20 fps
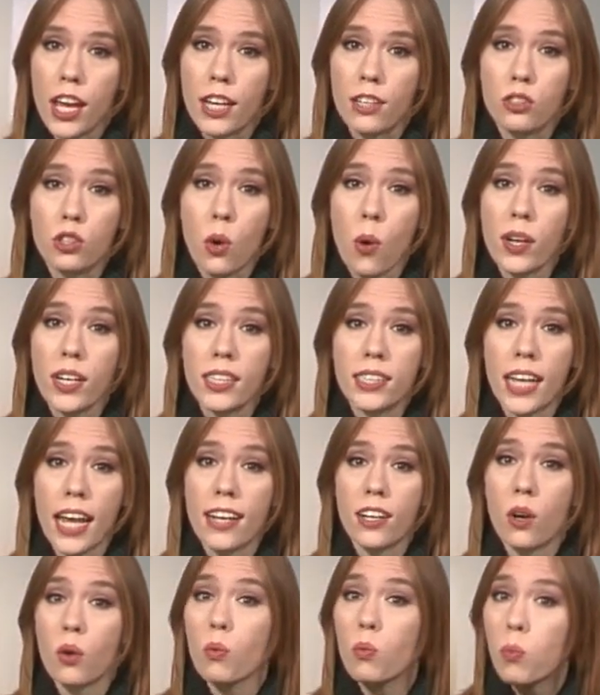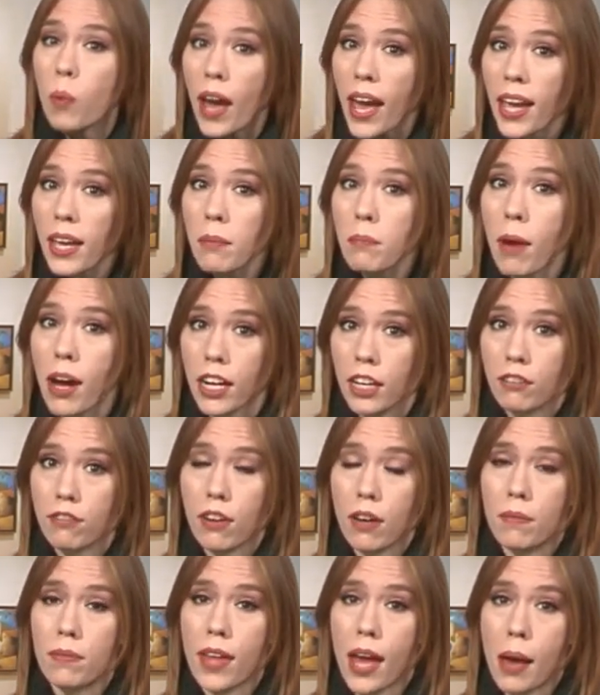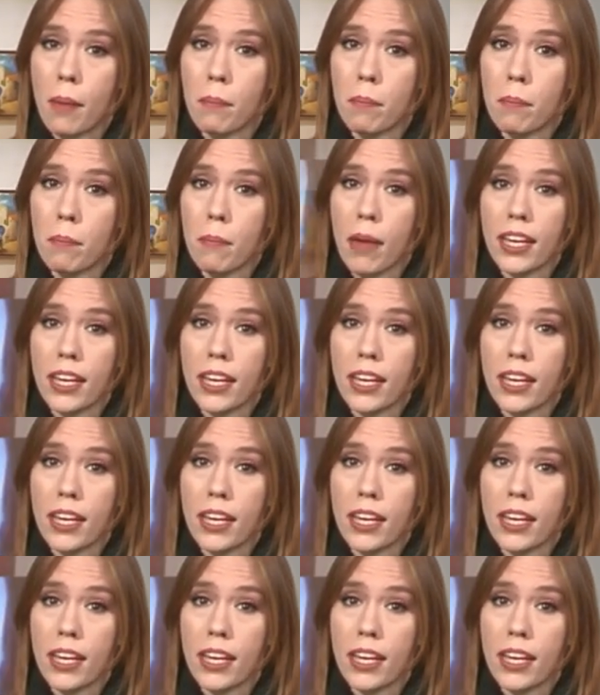is going to take away money from them,